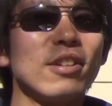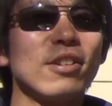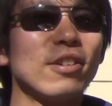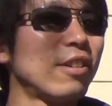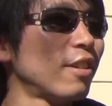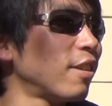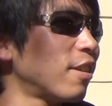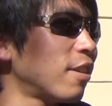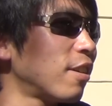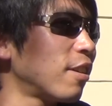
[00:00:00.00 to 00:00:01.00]

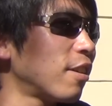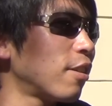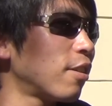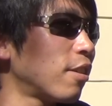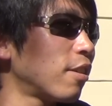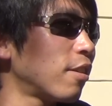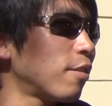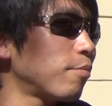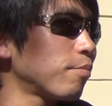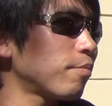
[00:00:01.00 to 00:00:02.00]

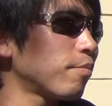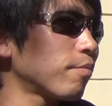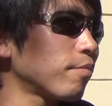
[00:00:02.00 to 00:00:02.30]
(silent)